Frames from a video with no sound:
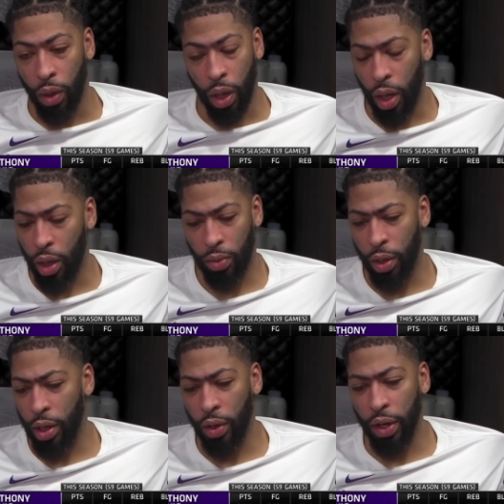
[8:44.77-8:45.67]
Uh, that's
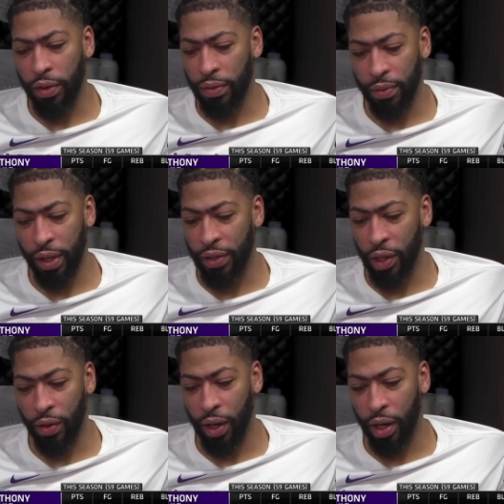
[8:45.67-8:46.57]
what he do. He's, he's
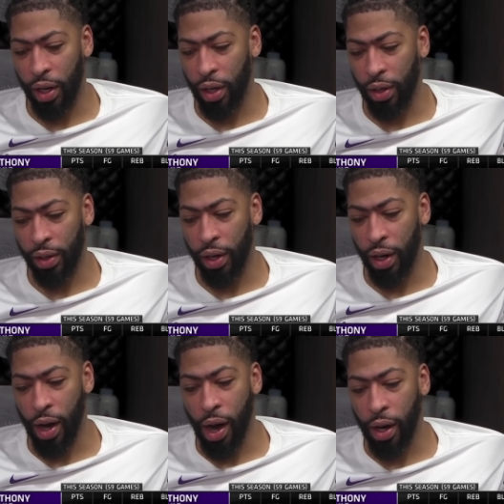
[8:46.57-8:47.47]
shown that he can
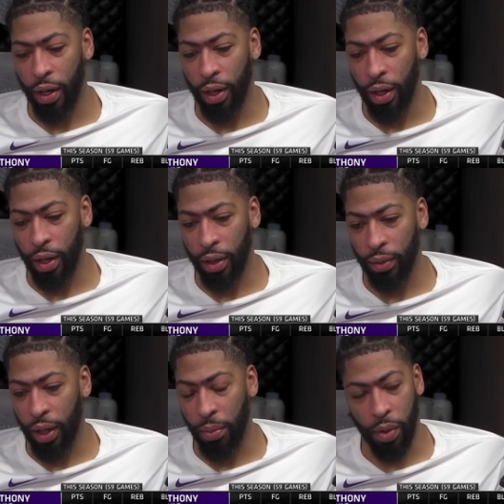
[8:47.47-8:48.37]
get hot uh,
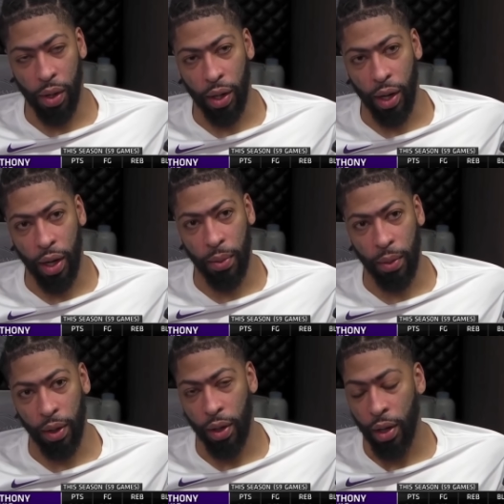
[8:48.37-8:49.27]
at any point in the game.
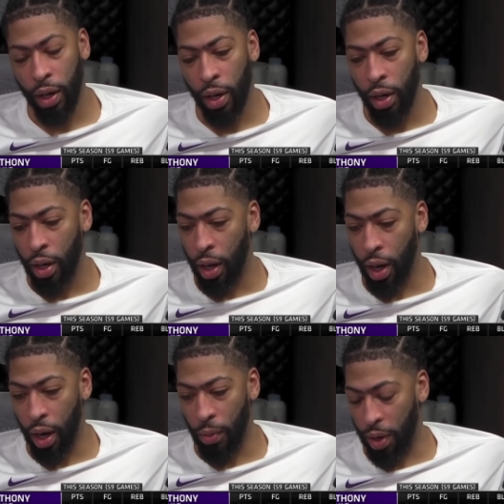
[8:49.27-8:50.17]
And
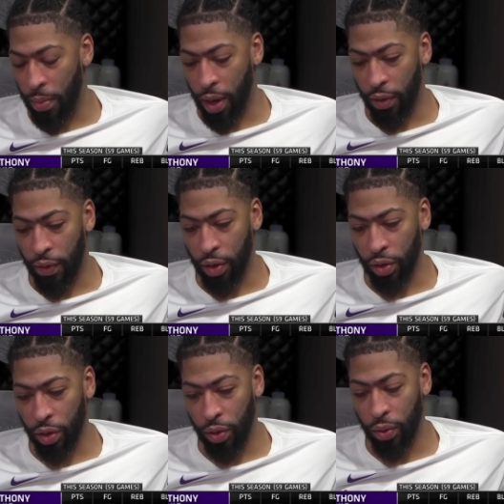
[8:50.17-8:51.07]
uh, when he made the
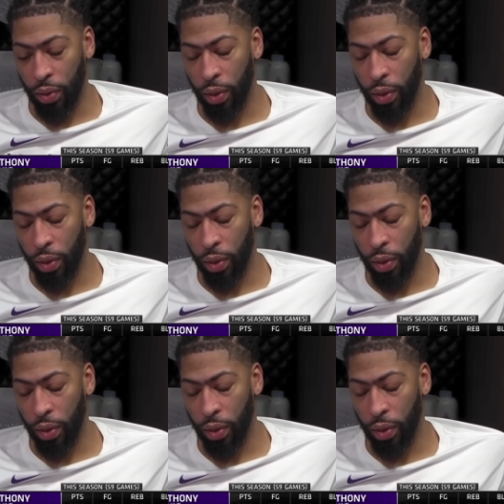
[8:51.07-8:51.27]
first two,